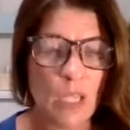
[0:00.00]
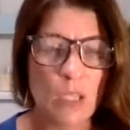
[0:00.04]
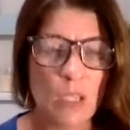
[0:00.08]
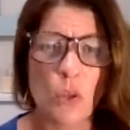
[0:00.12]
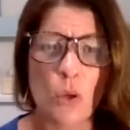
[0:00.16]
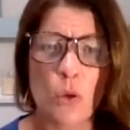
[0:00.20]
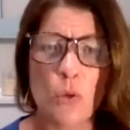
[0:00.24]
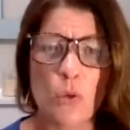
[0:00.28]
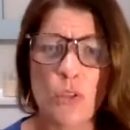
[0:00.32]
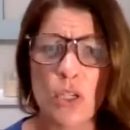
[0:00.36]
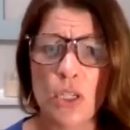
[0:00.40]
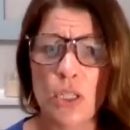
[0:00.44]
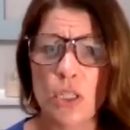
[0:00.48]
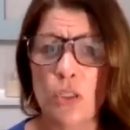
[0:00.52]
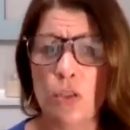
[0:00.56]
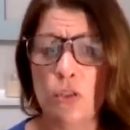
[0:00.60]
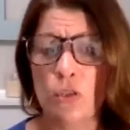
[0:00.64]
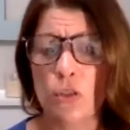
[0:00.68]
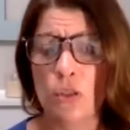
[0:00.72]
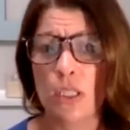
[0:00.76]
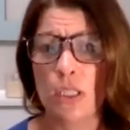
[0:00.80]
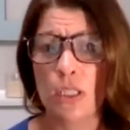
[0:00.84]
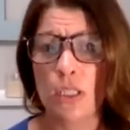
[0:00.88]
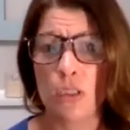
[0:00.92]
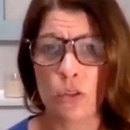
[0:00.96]
Those are
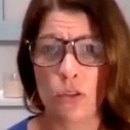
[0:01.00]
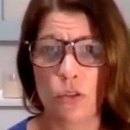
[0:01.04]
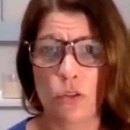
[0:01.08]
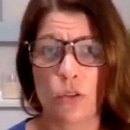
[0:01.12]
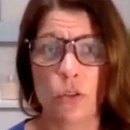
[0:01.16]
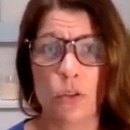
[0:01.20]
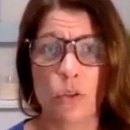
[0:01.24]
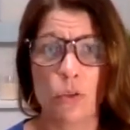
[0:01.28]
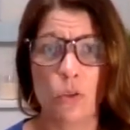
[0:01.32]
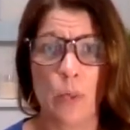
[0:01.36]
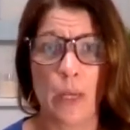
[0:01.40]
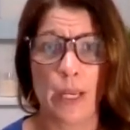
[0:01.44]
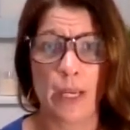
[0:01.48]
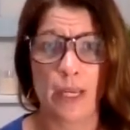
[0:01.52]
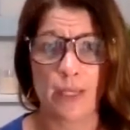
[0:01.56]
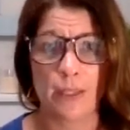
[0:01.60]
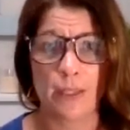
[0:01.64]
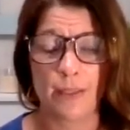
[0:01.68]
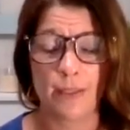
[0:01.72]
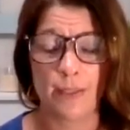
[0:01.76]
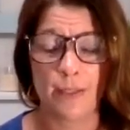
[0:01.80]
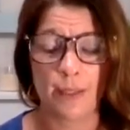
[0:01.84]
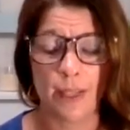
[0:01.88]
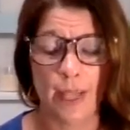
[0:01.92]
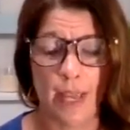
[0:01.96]
usually the two
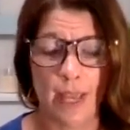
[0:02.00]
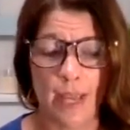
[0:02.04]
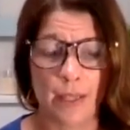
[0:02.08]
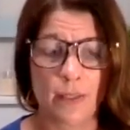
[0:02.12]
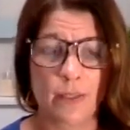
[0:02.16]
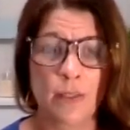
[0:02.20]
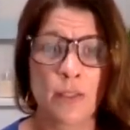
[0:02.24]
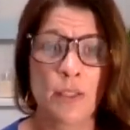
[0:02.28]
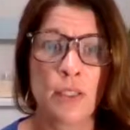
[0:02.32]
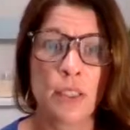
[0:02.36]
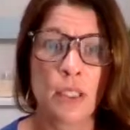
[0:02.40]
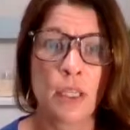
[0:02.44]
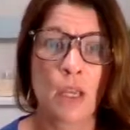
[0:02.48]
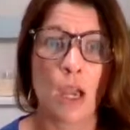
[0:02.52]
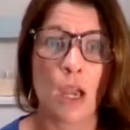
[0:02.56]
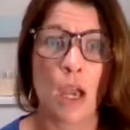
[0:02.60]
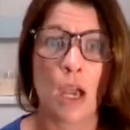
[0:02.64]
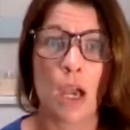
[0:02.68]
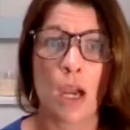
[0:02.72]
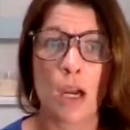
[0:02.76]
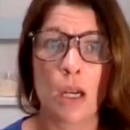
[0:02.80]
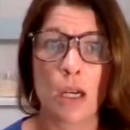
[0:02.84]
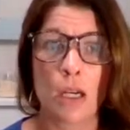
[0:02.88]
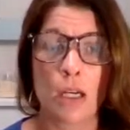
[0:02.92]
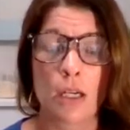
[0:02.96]
ways that
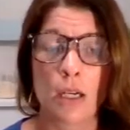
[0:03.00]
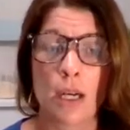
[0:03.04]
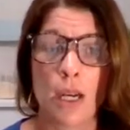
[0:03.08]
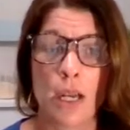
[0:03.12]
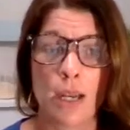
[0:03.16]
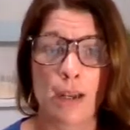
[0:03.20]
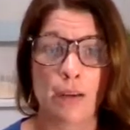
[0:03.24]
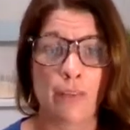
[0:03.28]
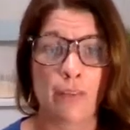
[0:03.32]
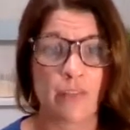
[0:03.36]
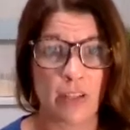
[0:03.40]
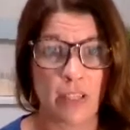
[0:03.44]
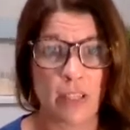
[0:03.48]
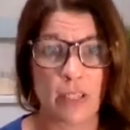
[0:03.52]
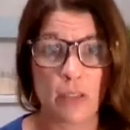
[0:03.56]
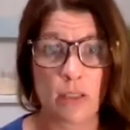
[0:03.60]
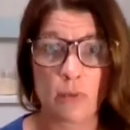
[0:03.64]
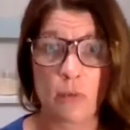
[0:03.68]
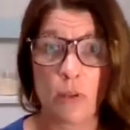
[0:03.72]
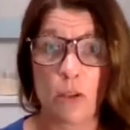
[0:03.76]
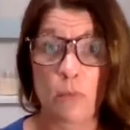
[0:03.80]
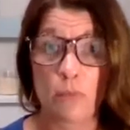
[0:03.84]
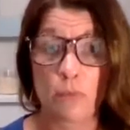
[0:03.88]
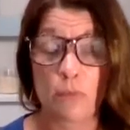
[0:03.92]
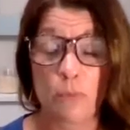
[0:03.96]
our
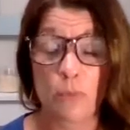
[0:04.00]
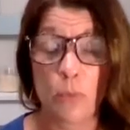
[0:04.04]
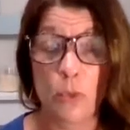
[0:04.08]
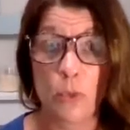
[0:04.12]
Facebook